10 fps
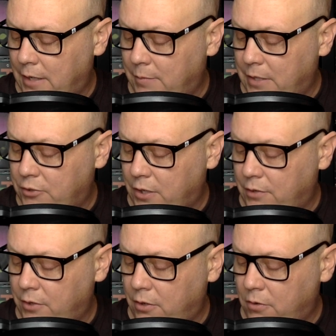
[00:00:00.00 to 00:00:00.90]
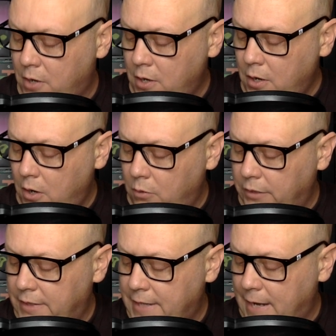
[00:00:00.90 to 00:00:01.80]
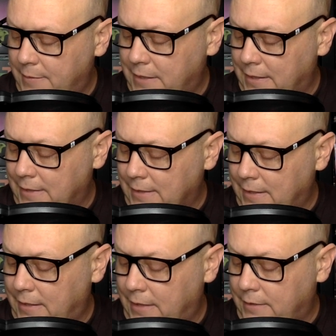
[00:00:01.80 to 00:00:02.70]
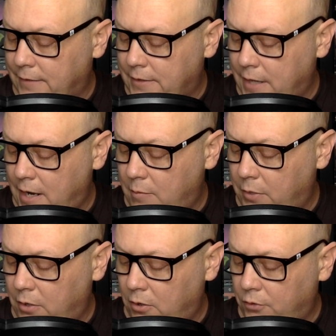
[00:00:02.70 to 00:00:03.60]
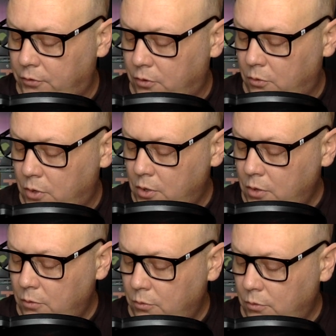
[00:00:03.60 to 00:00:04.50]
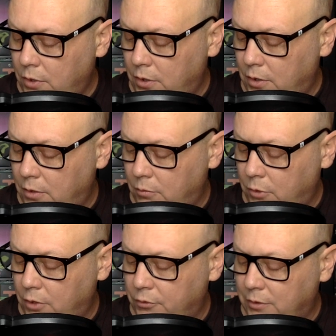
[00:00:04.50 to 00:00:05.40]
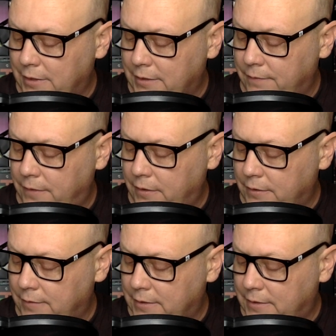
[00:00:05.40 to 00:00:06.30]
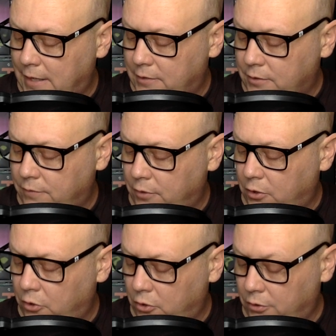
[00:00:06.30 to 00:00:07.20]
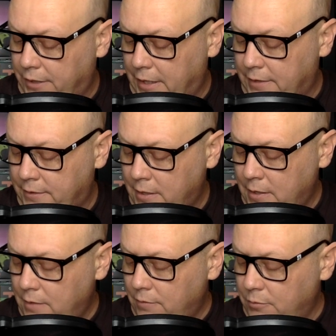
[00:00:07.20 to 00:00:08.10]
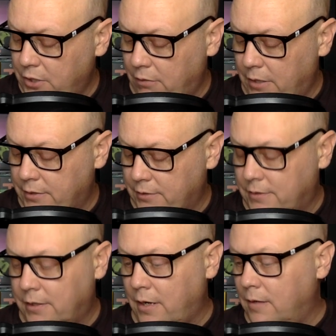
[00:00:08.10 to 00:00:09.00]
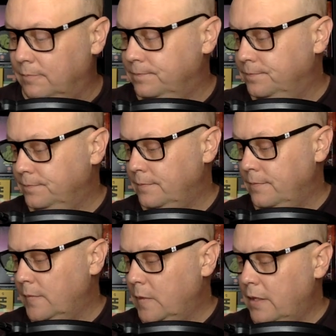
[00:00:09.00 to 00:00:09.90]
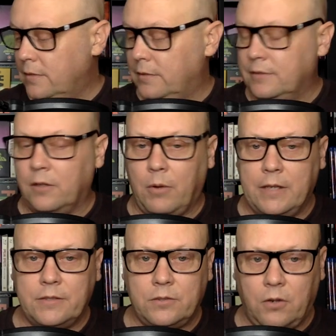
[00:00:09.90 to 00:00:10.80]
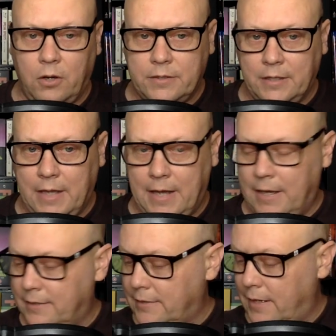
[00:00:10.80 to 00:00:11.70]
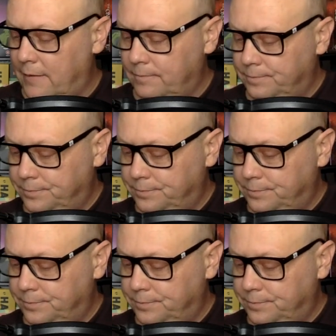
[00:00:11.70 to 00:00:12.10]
and Meet John Doe, only tapped into the zeitgeist of the time, but also uh, would also elicit feelings of nostalgia for the good old days from generations to come. So that's a great start to that essay.